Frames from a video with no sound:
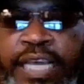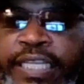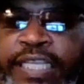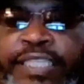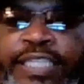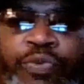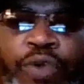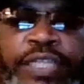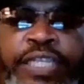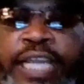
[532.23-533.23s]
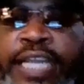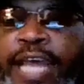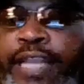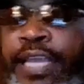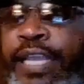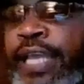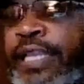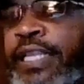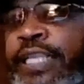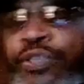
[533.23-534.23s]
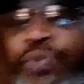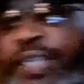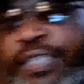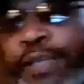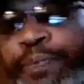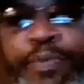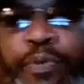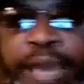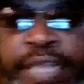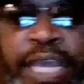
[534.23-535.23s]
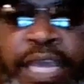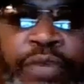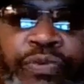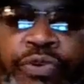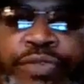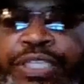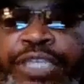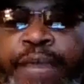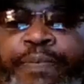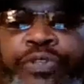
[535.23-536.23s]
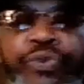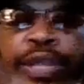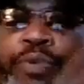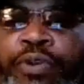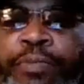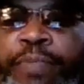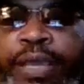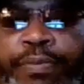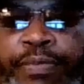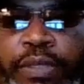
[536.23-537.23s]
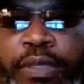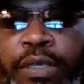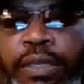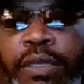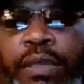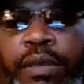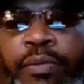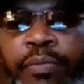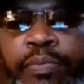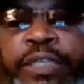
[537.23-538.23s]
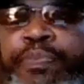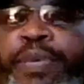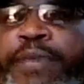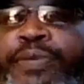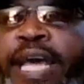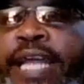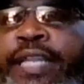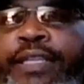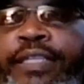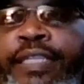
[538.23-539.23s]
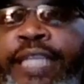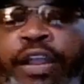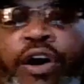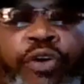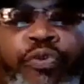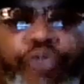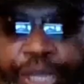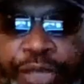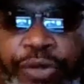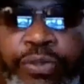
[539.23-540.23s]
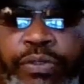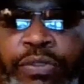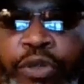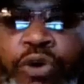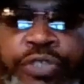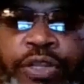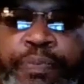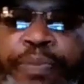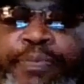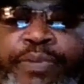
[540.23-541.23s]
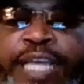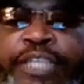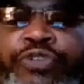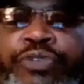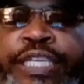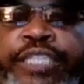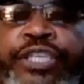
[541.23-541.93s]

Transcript: This is the one thing that, and this is what I say, people make their heroes and champions who they want to make them. But the people that are real, those are the people that you need to